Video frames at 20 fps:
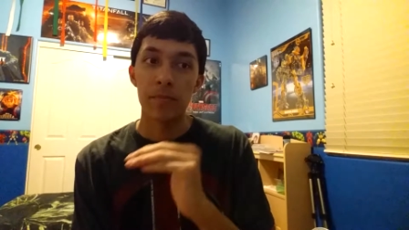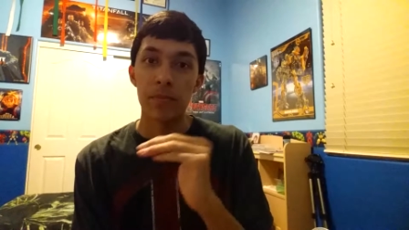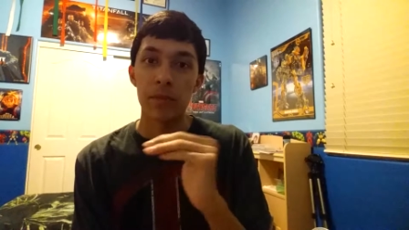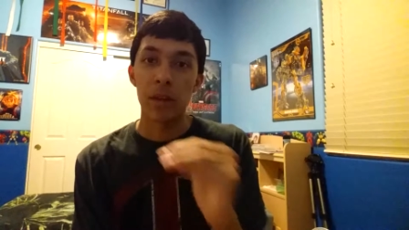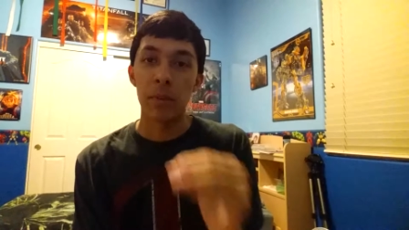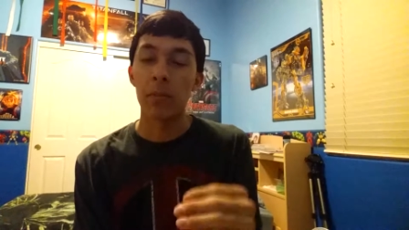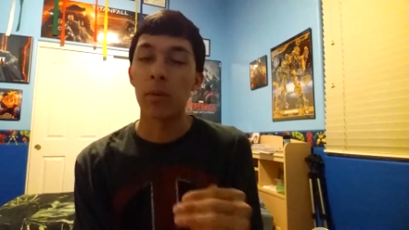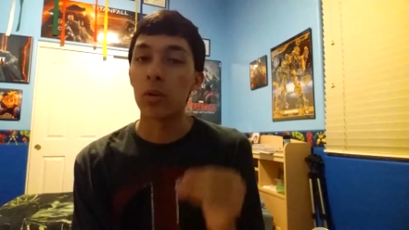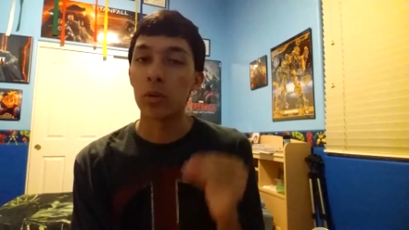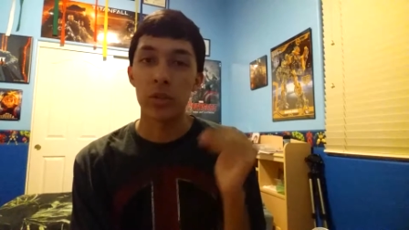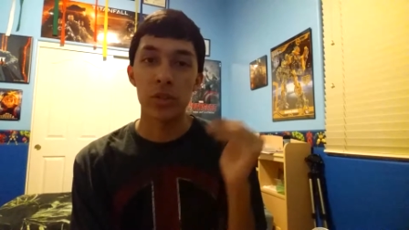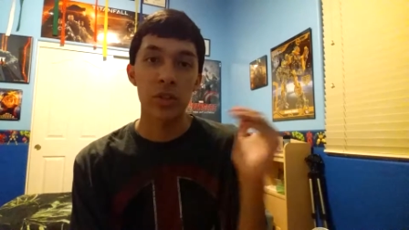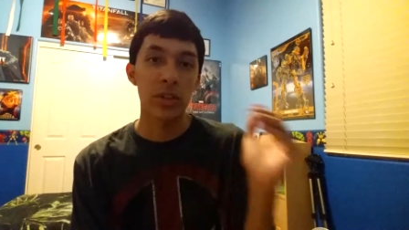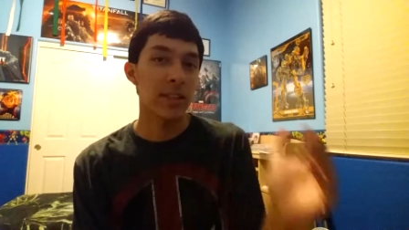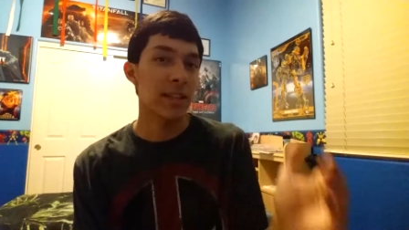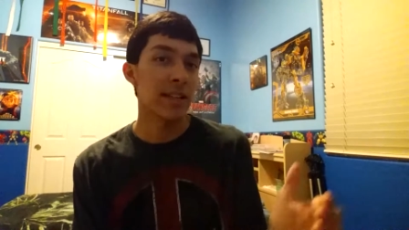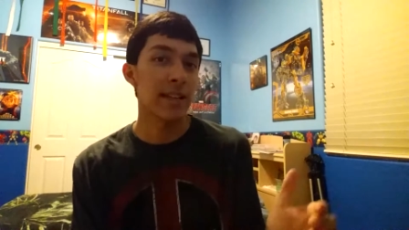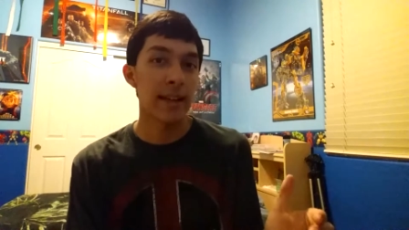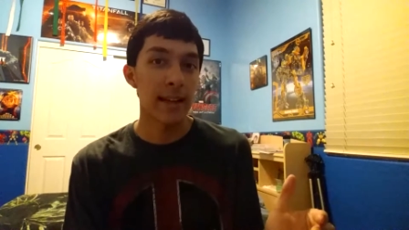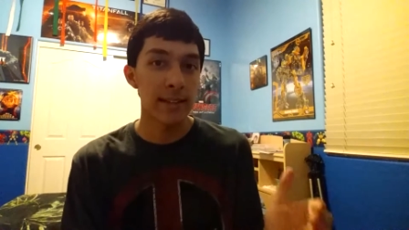emotionally
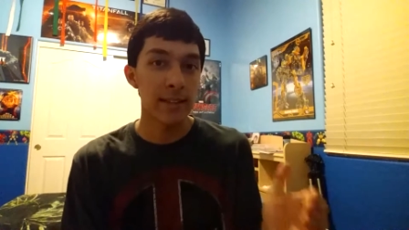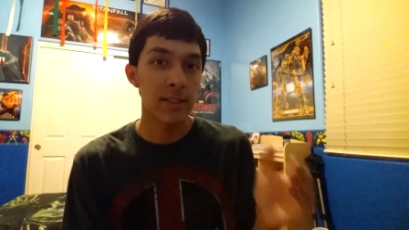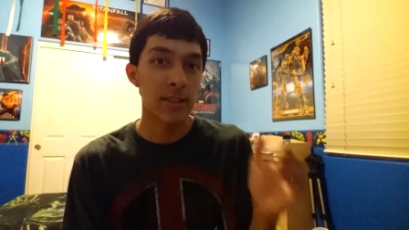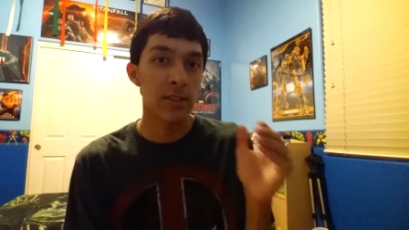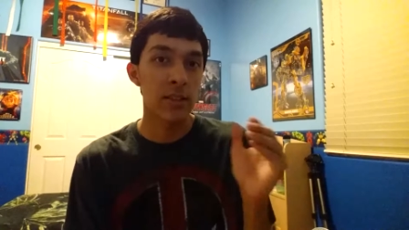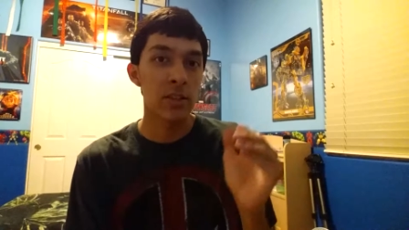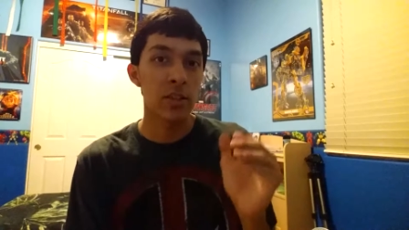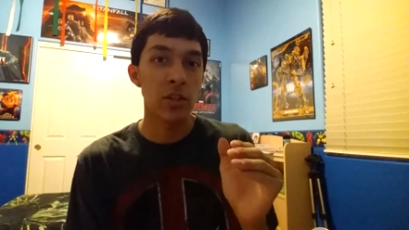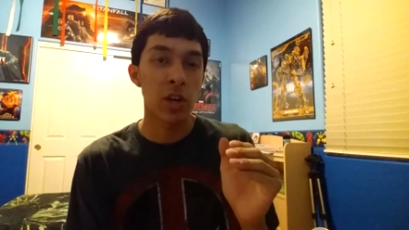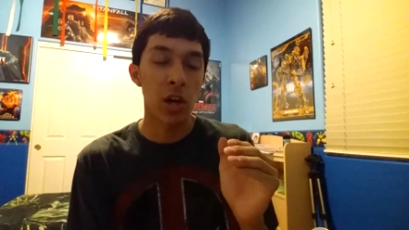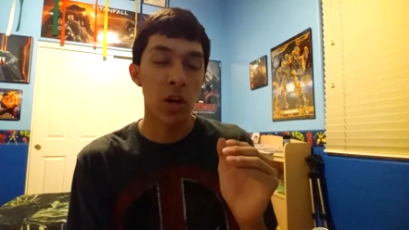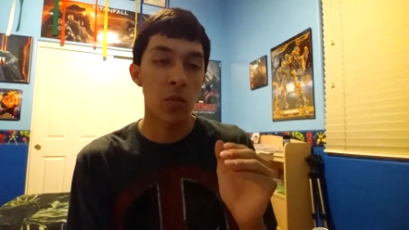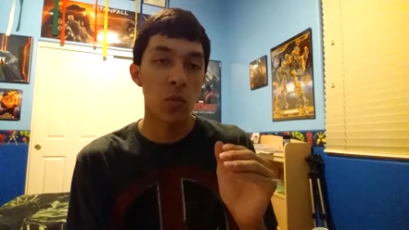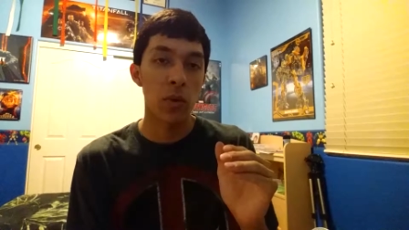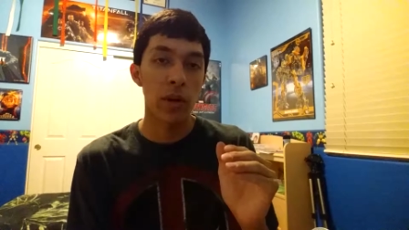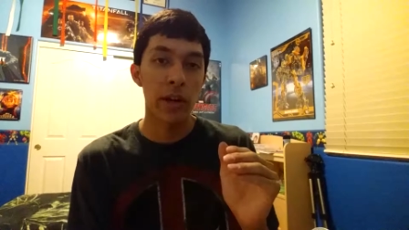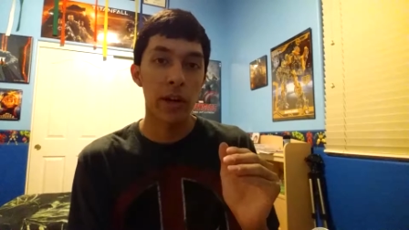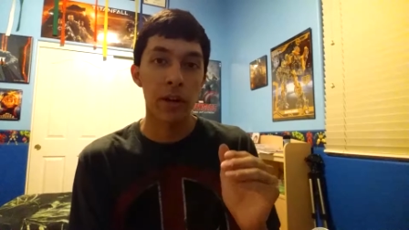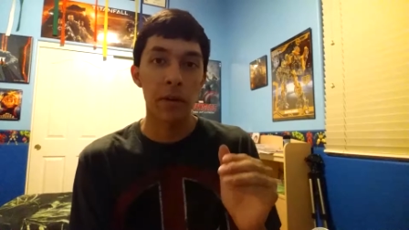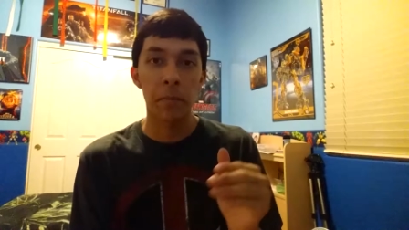connected to John
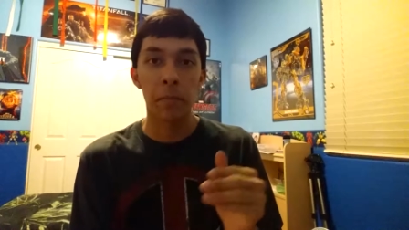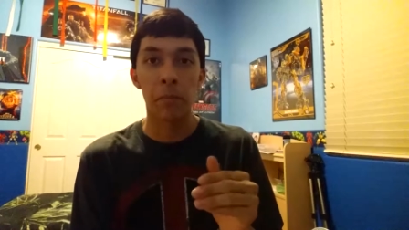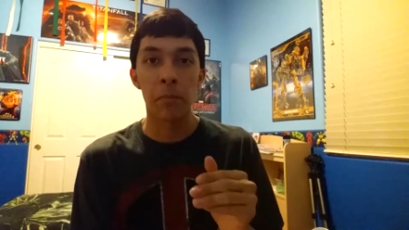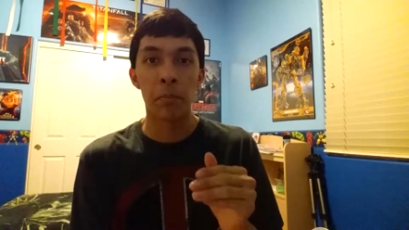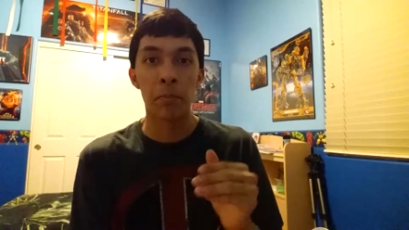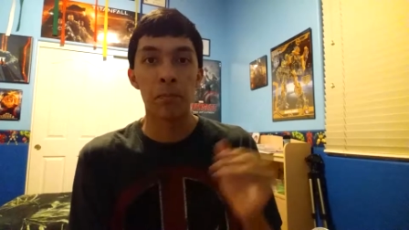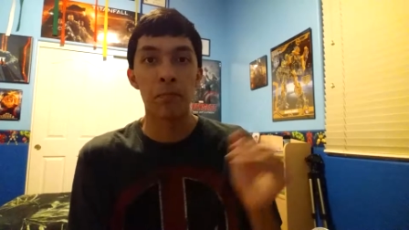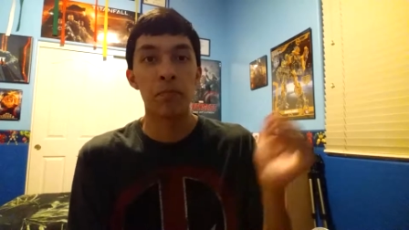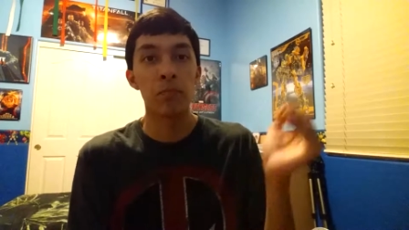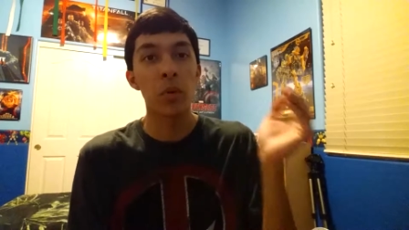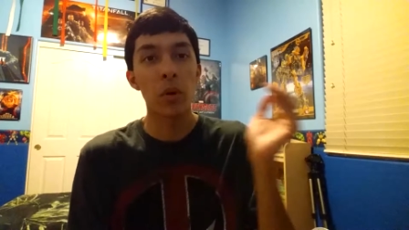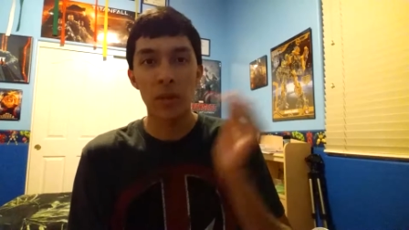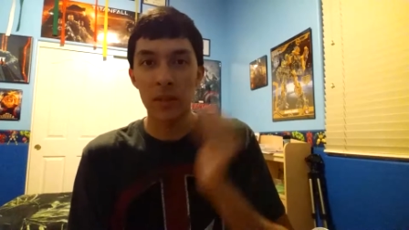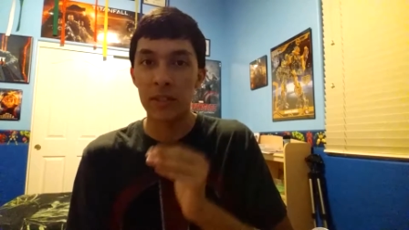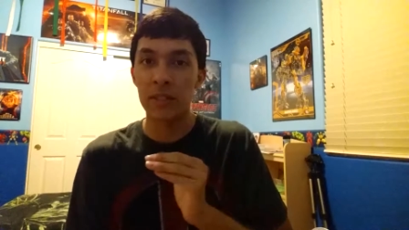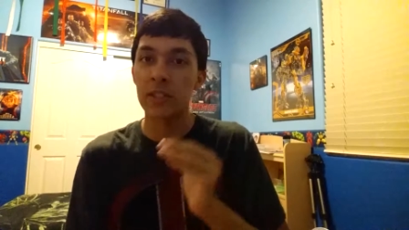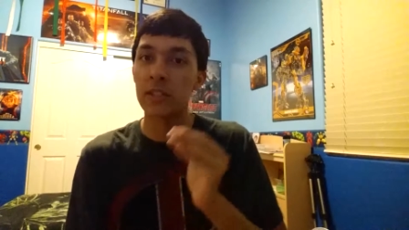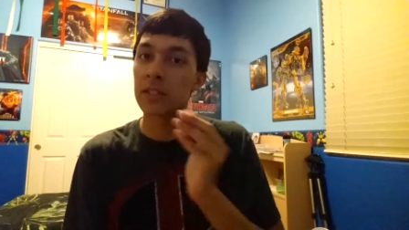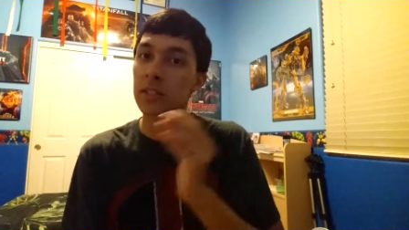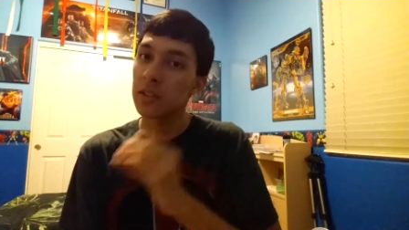Wick, but
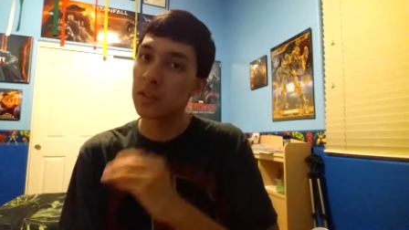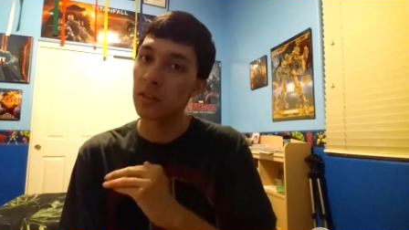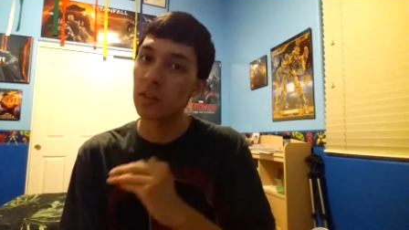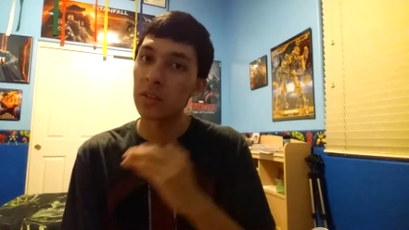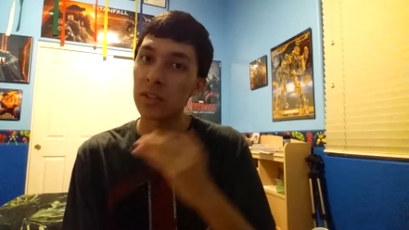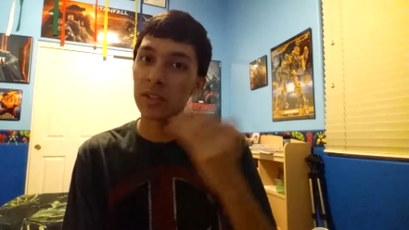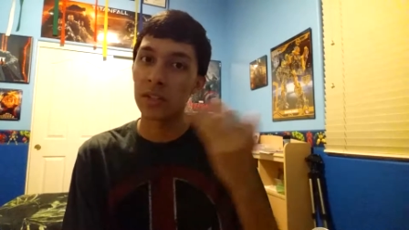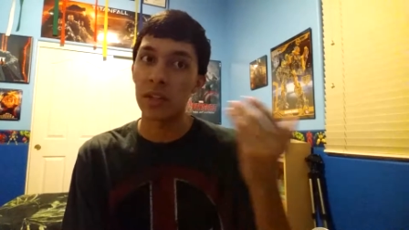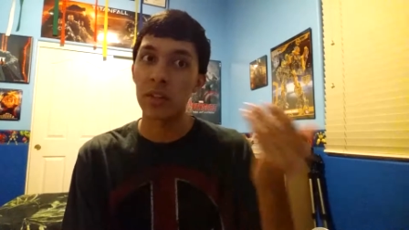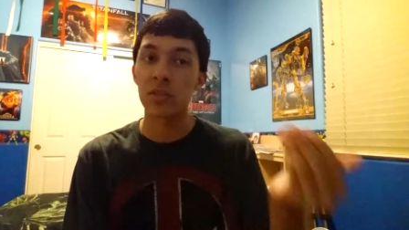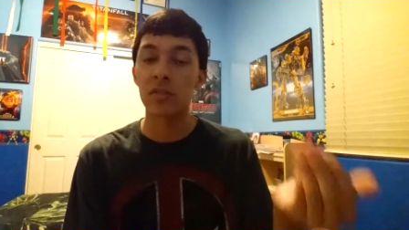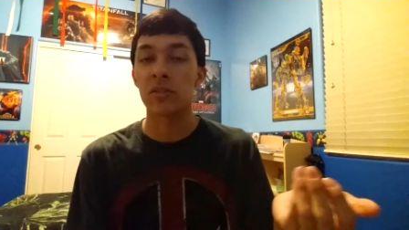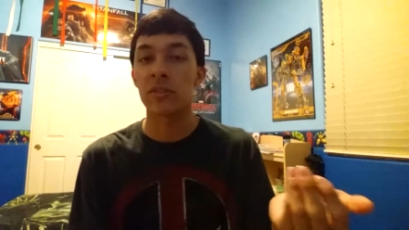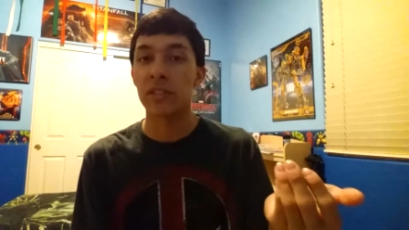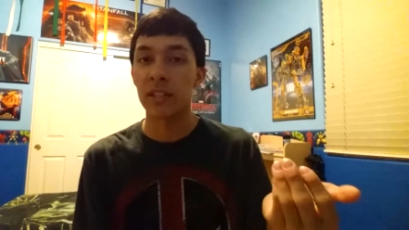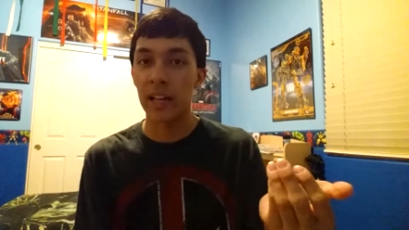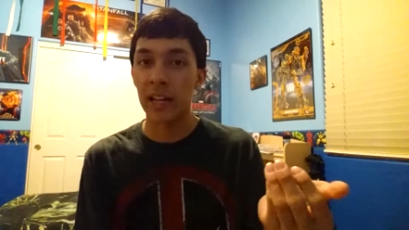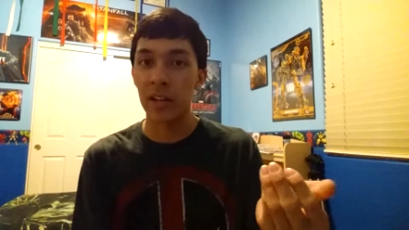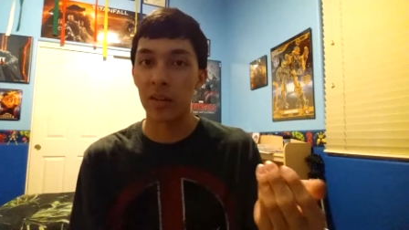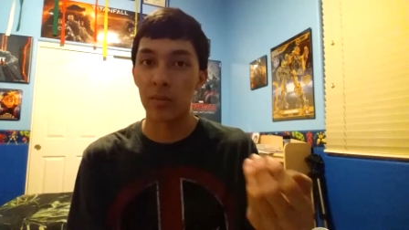it still is
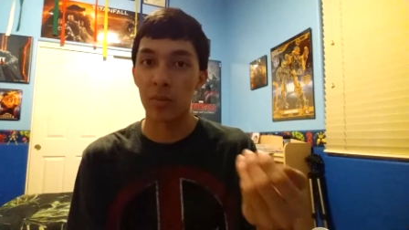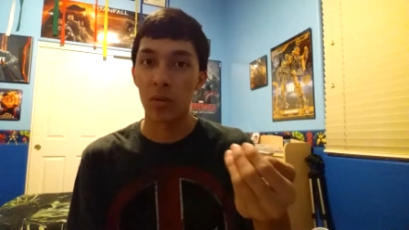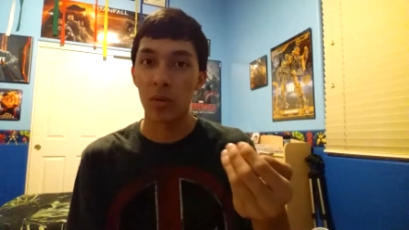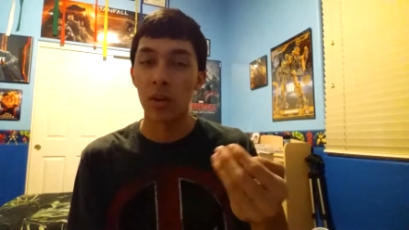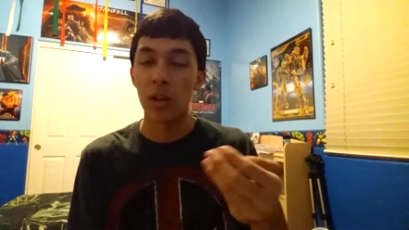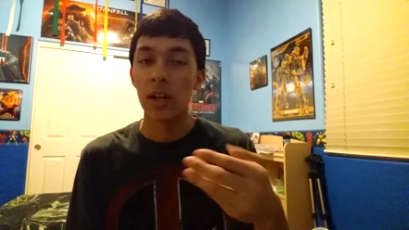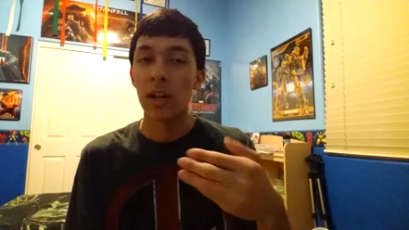understandable.